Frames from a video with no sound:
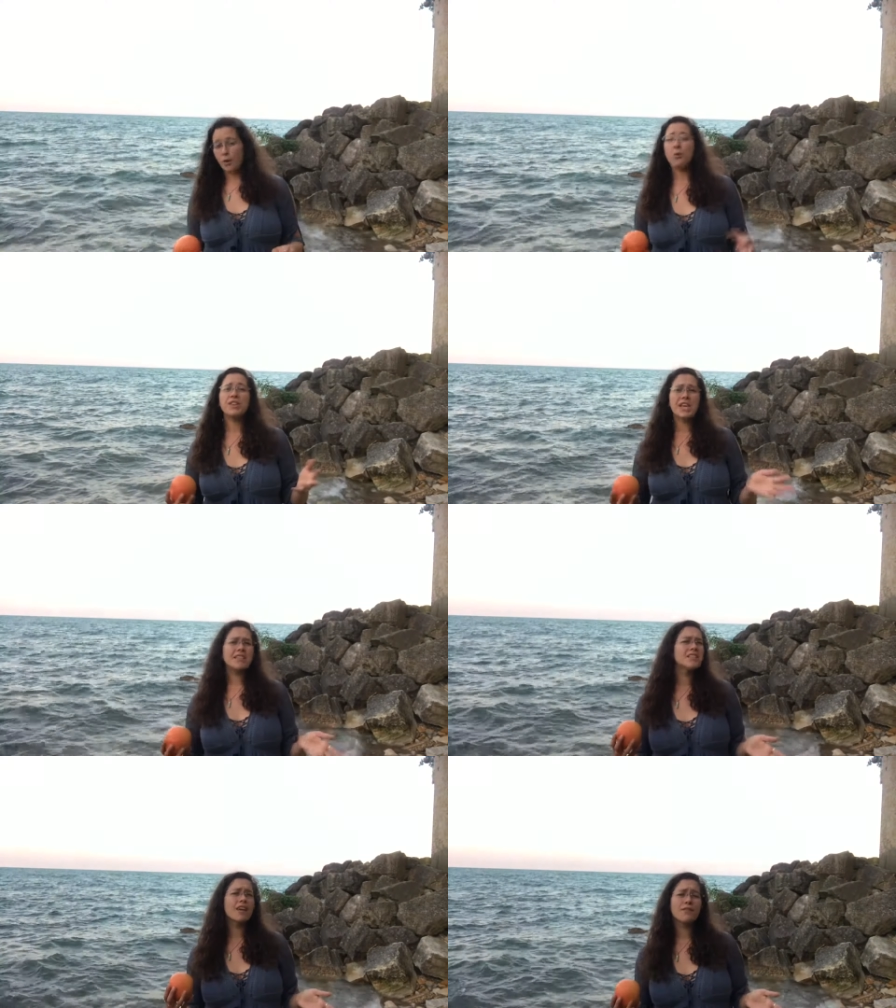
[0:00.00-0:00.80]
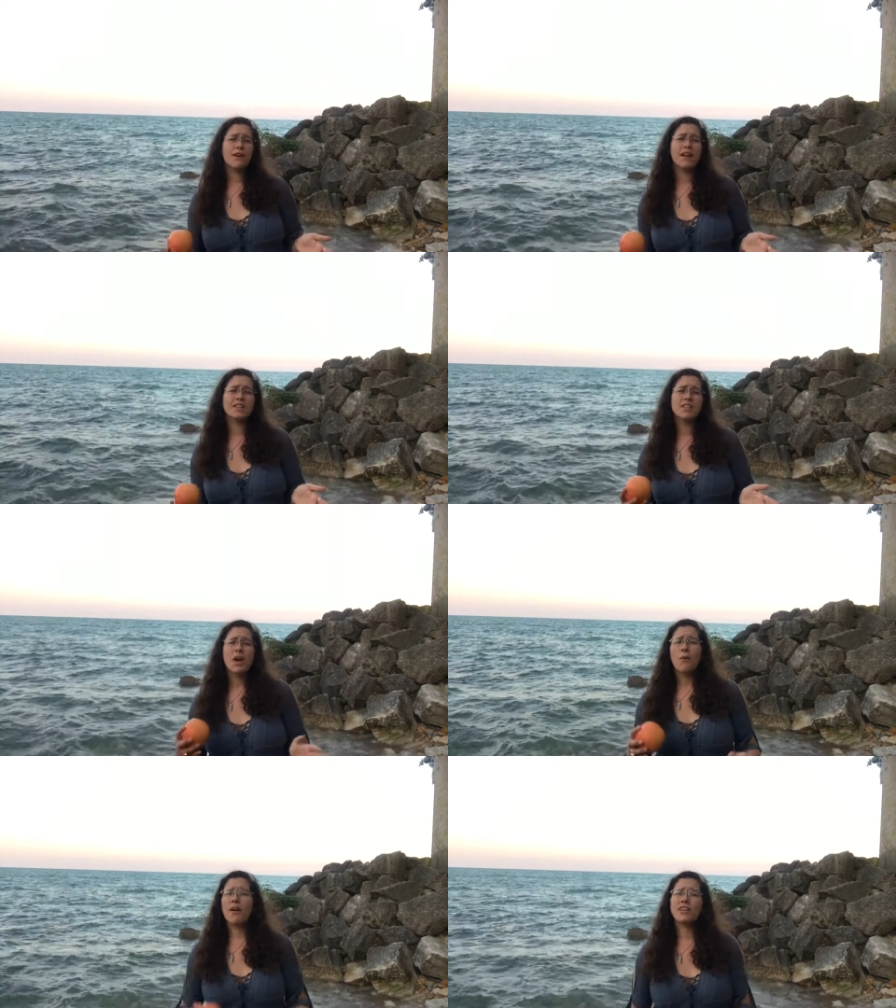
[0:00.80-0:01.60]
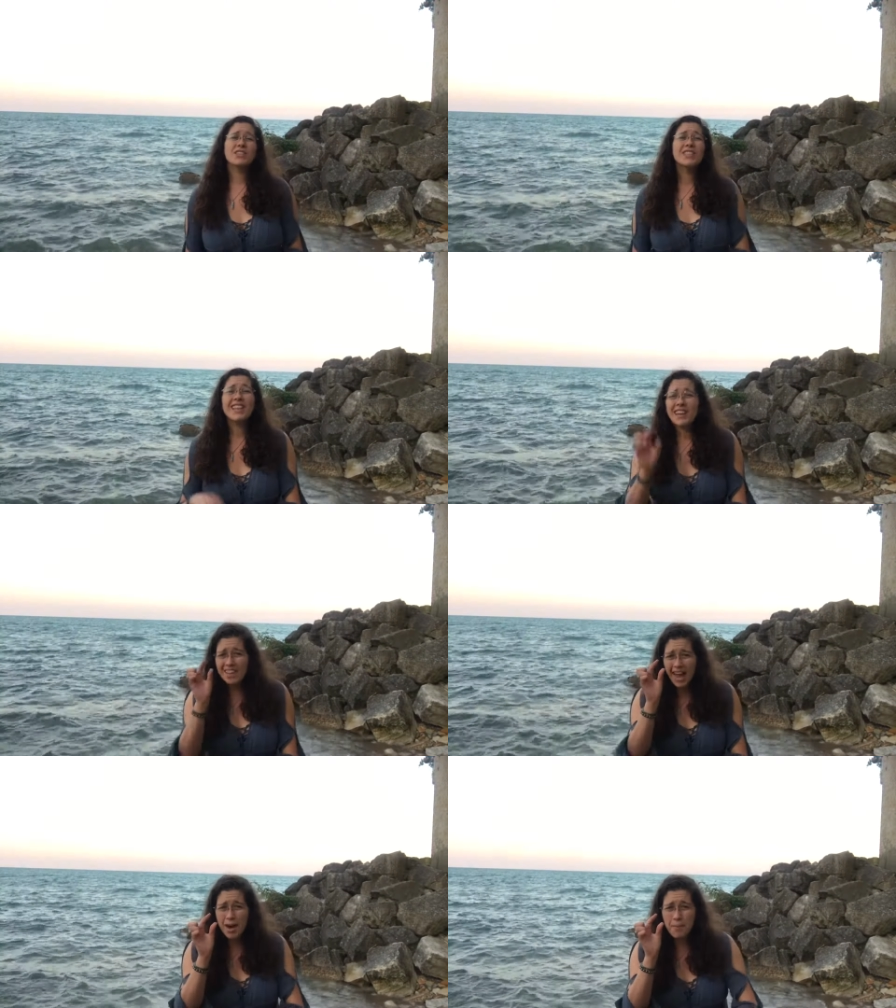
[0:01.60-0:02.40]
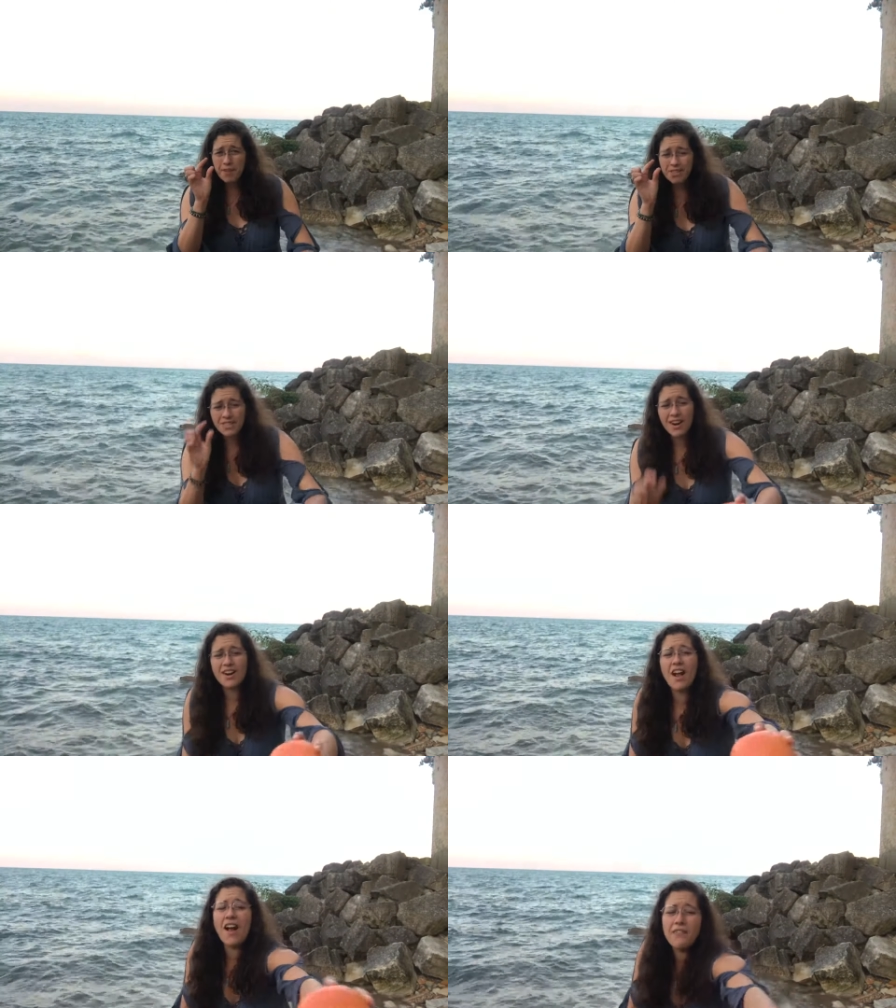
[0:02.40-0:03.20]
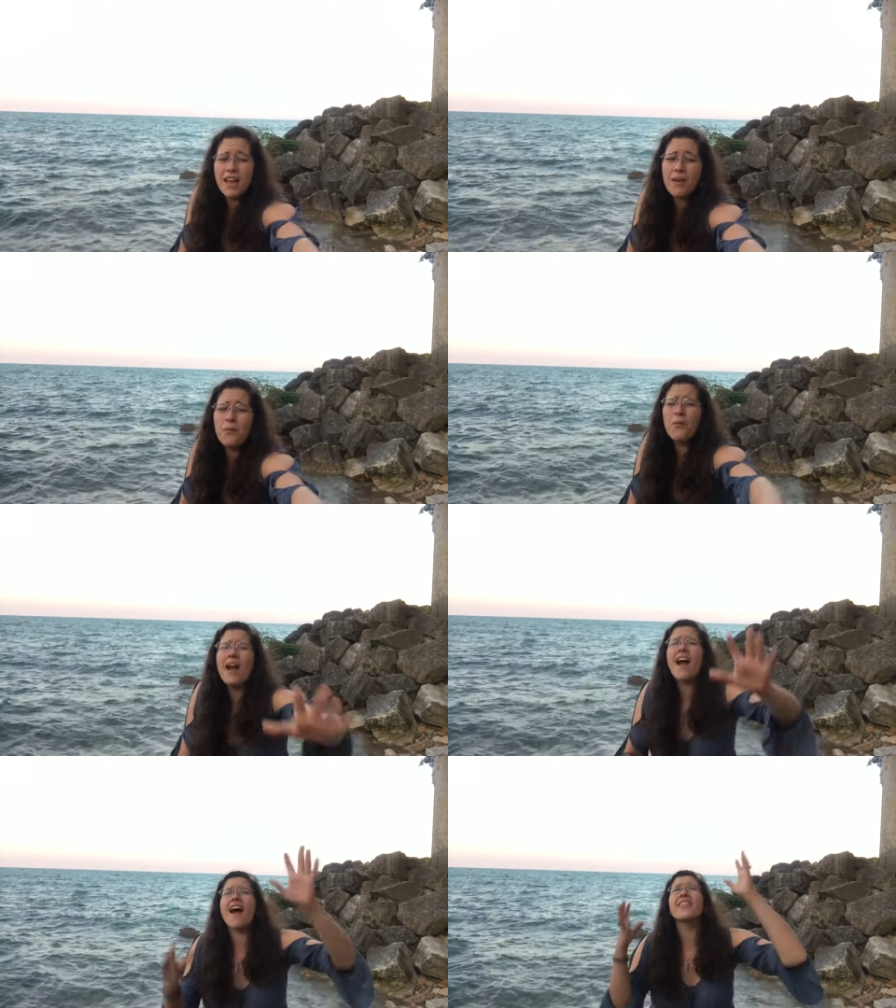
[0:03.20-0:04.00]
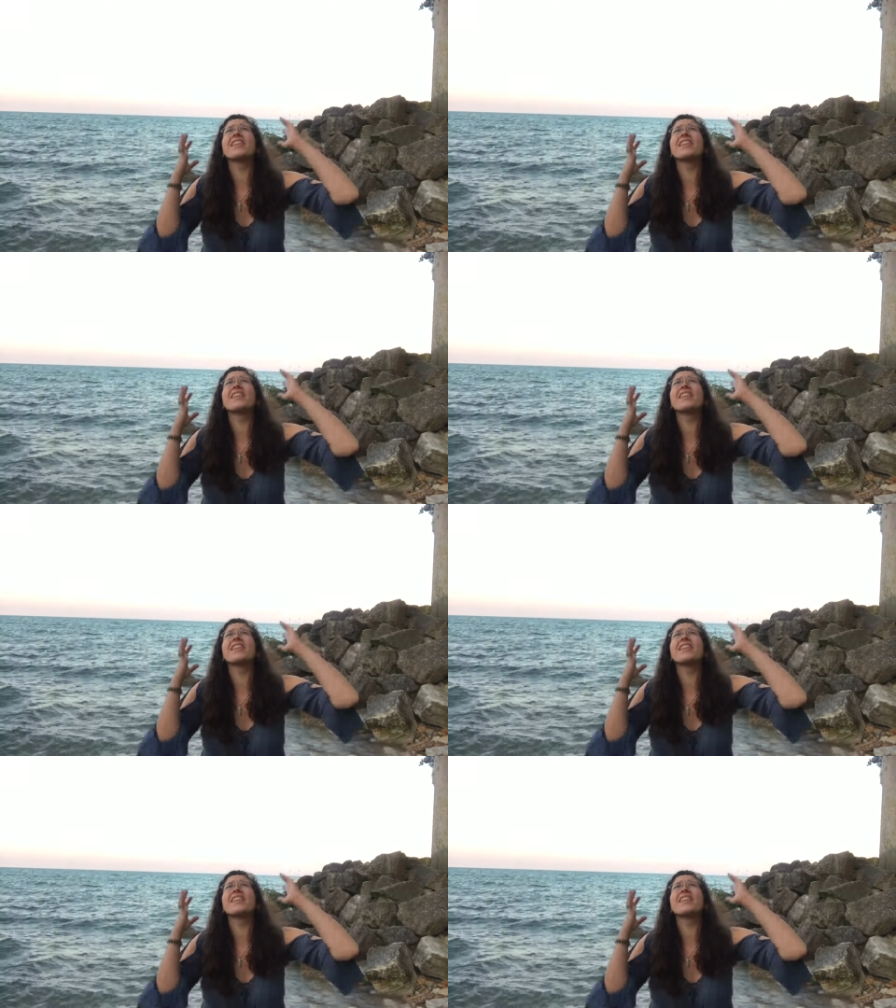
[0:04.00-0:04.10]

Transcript: With that said, friends, whether you're just a little caterpillar starting off like, where are